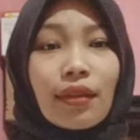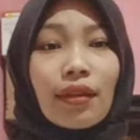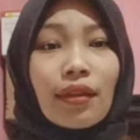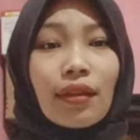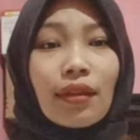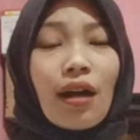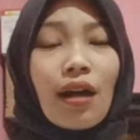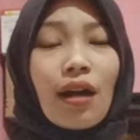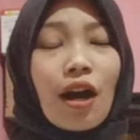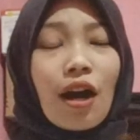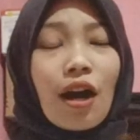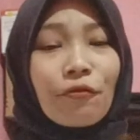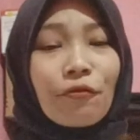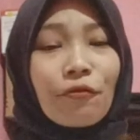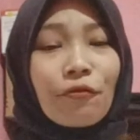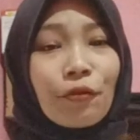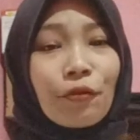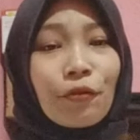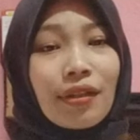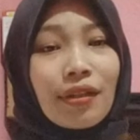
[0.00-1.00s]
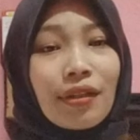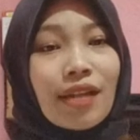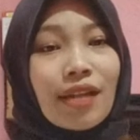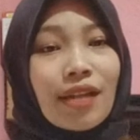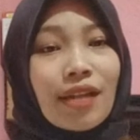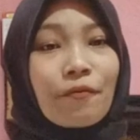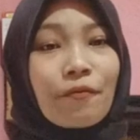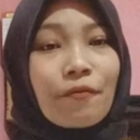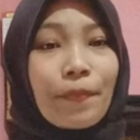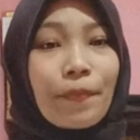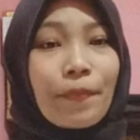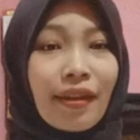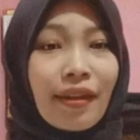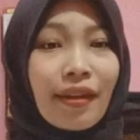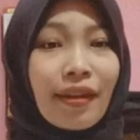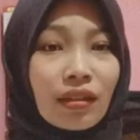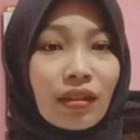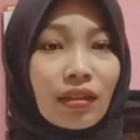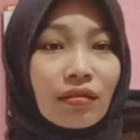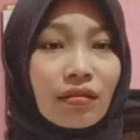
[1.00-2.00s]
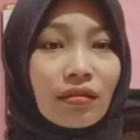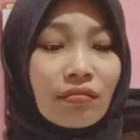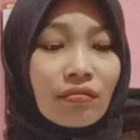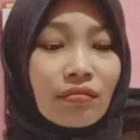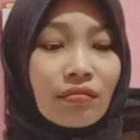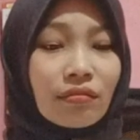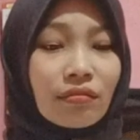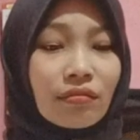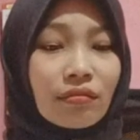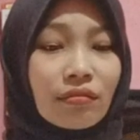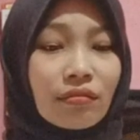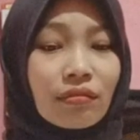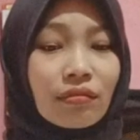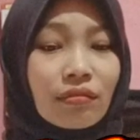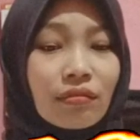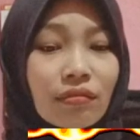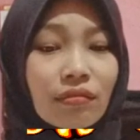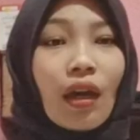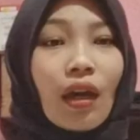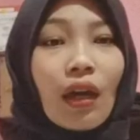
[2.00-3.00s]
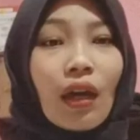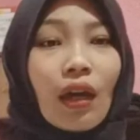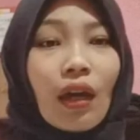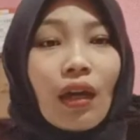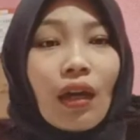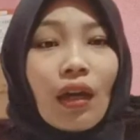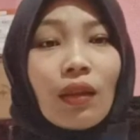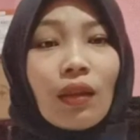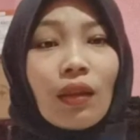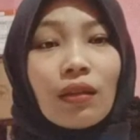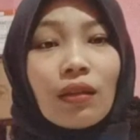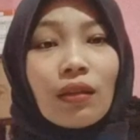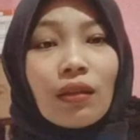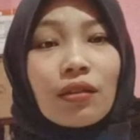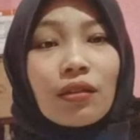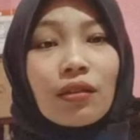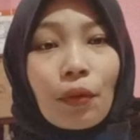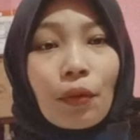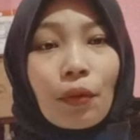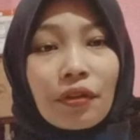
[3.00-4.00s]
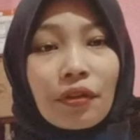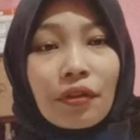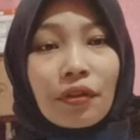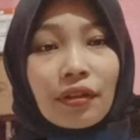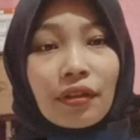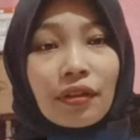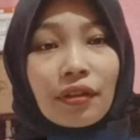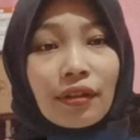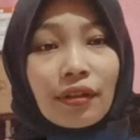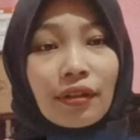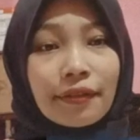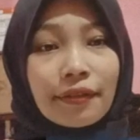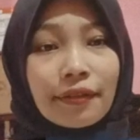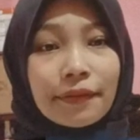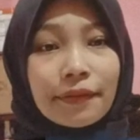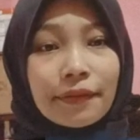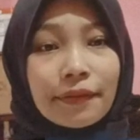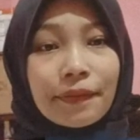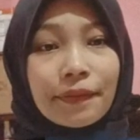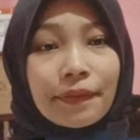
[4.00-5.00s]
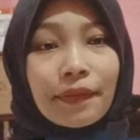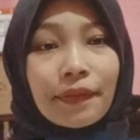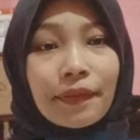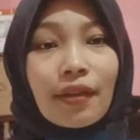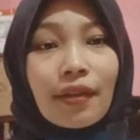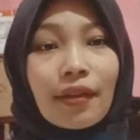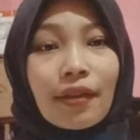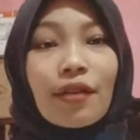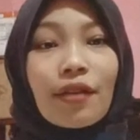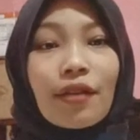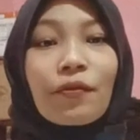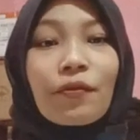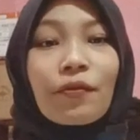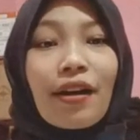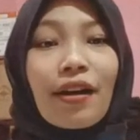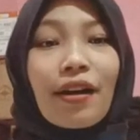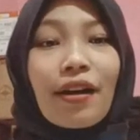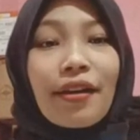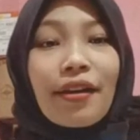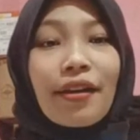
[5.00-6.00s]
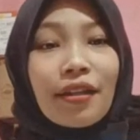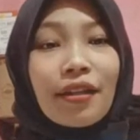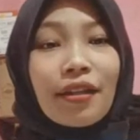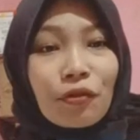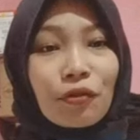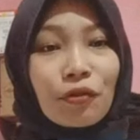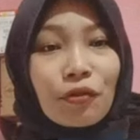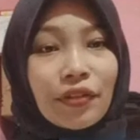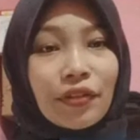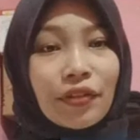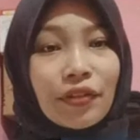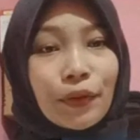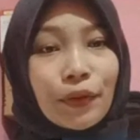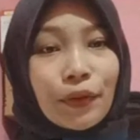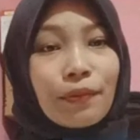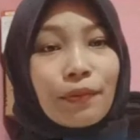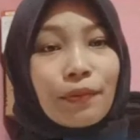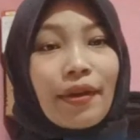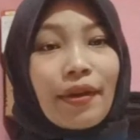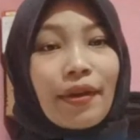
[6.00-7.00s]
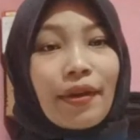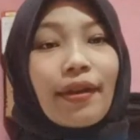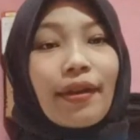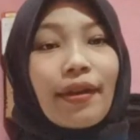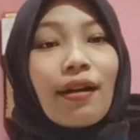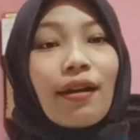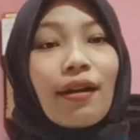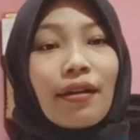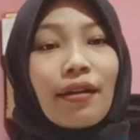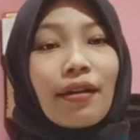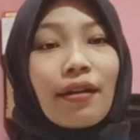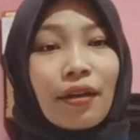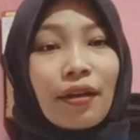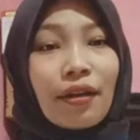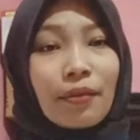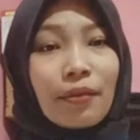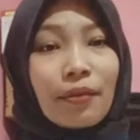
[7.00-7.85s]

How foolish I've been!" And then the daughter running into the room and hugged him.